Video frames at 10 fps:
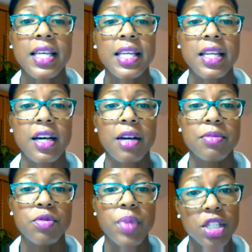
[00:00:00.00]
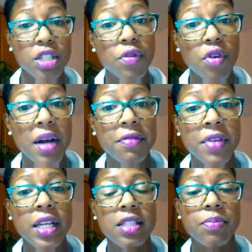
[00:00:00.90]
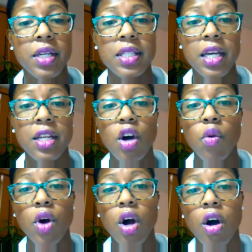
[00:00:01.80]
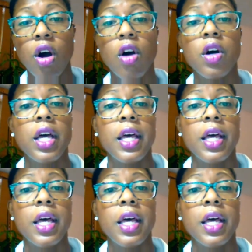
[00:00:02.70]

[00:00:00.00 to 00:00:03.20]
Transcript: and especially for my vegans, because I know we're all